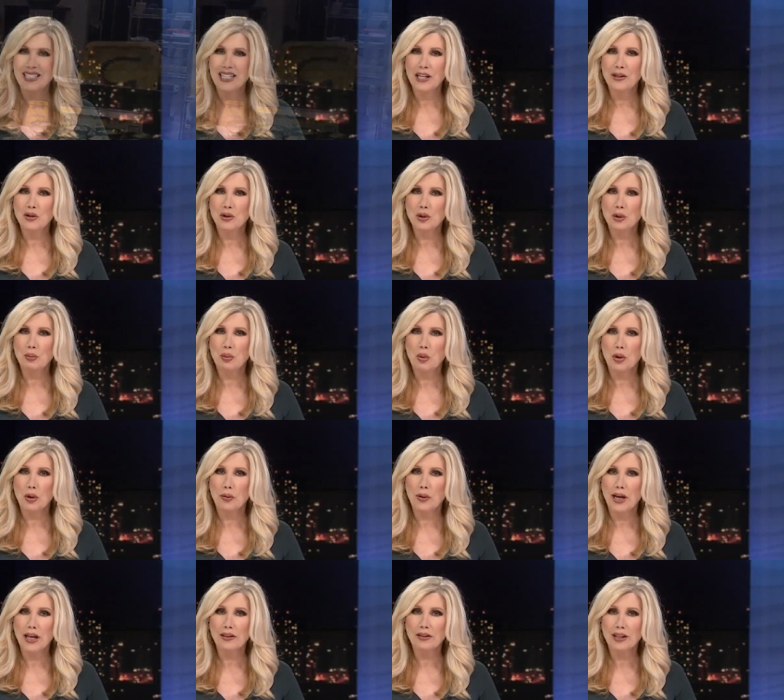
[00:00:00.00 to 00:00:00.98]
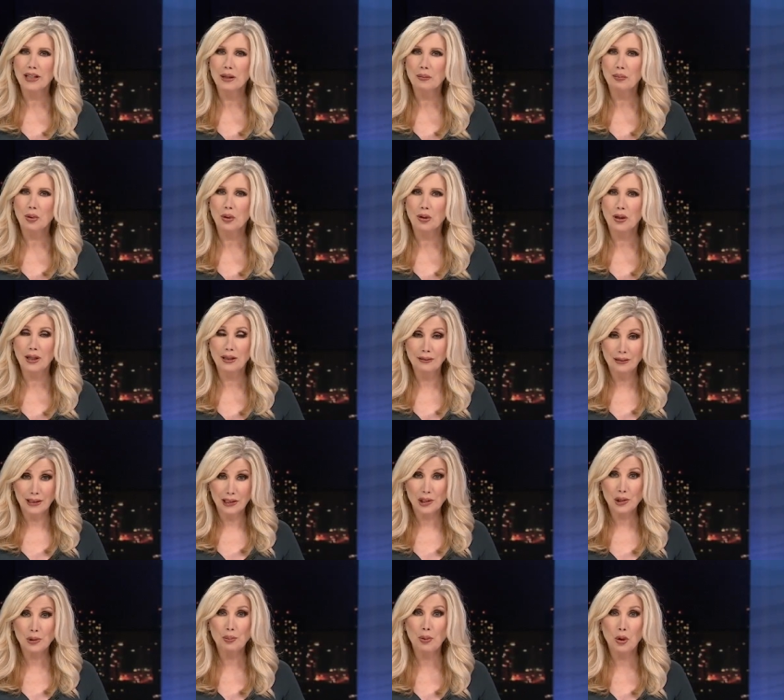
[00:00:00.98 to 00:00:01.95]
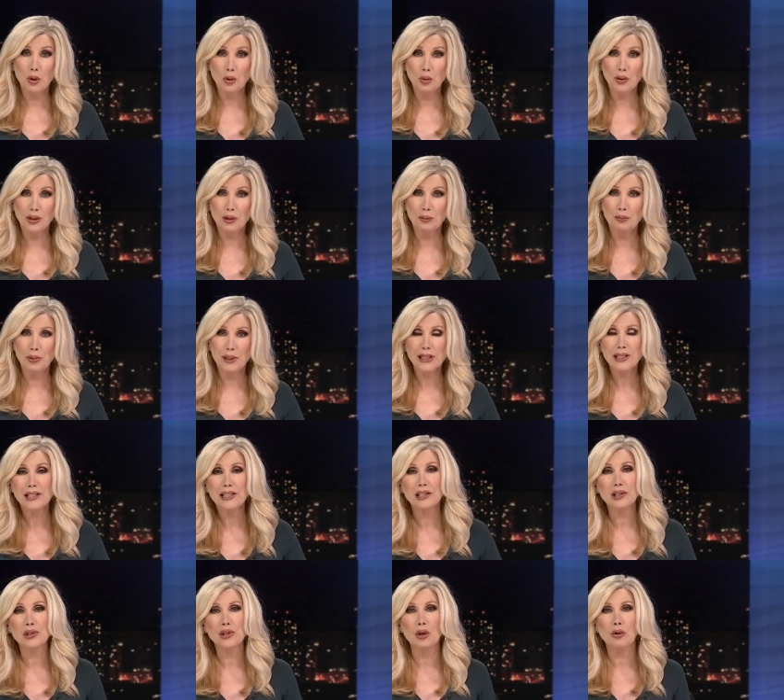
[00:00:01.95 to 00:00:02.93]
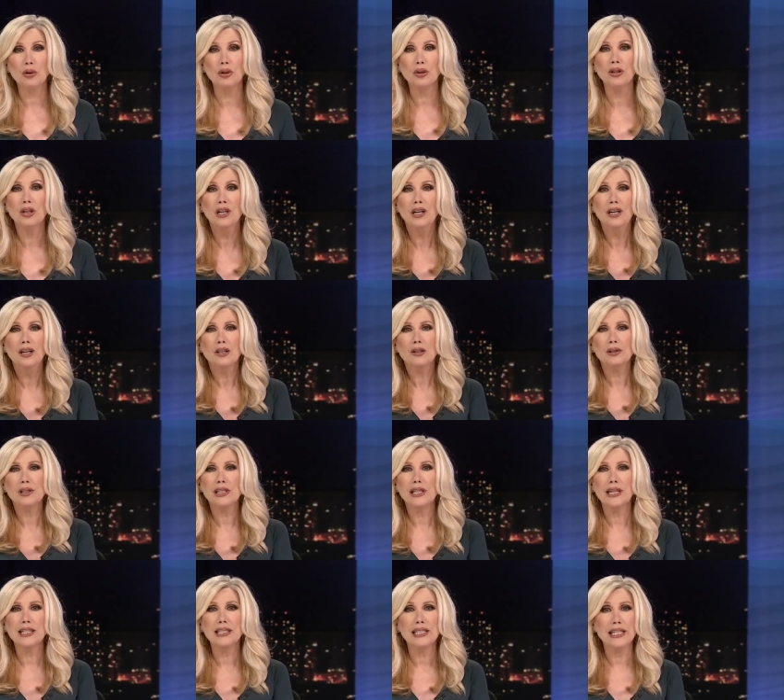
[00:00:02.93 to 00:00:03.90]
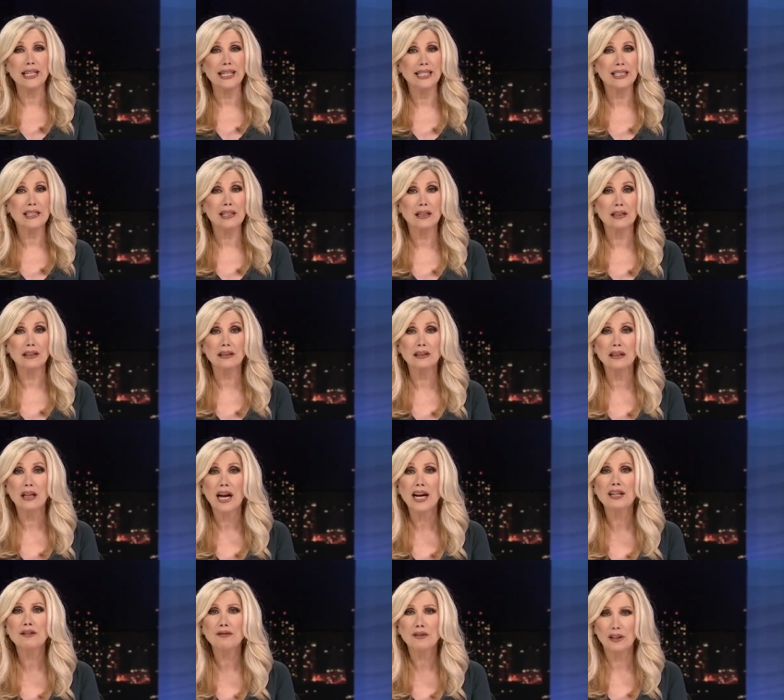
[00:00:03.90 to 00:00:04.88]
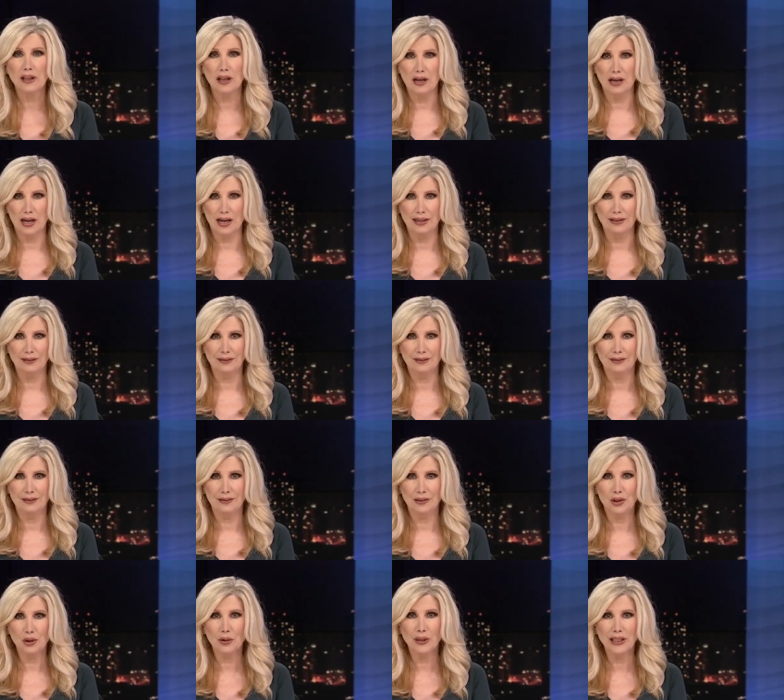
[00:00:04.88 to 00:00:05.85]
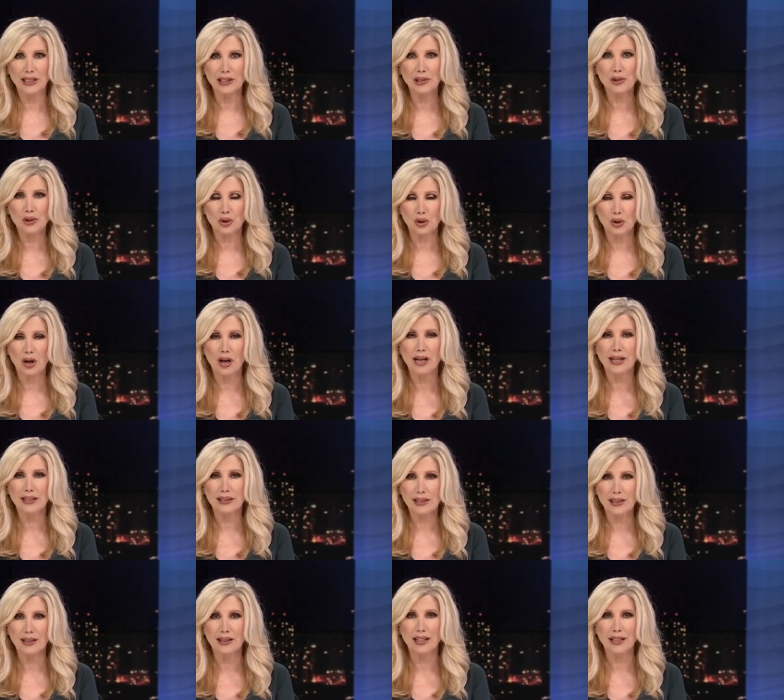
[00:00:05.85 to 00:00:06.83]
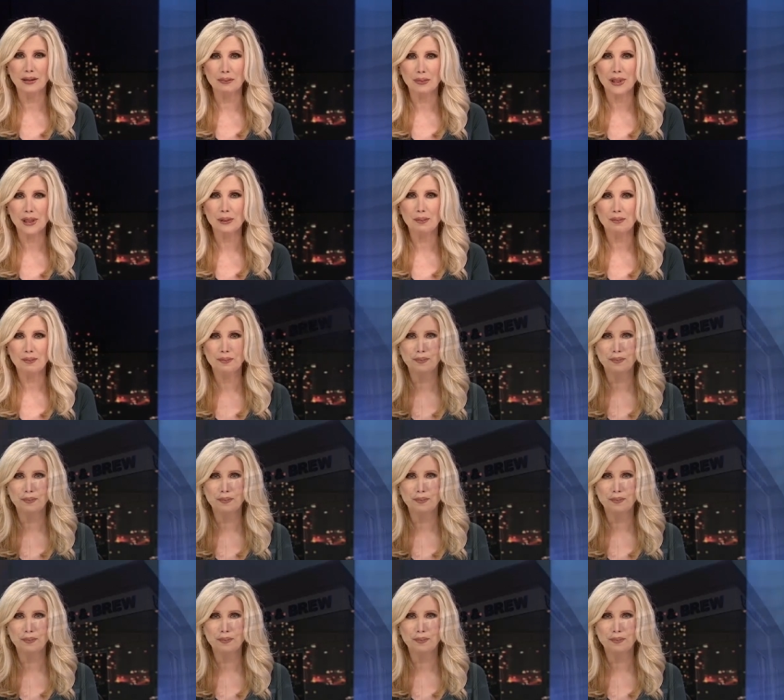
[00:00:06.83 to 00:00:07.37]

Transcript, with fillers: 10 News reporter Anthony Pura spoke with a business owner who says it's a lifeline during these trying times.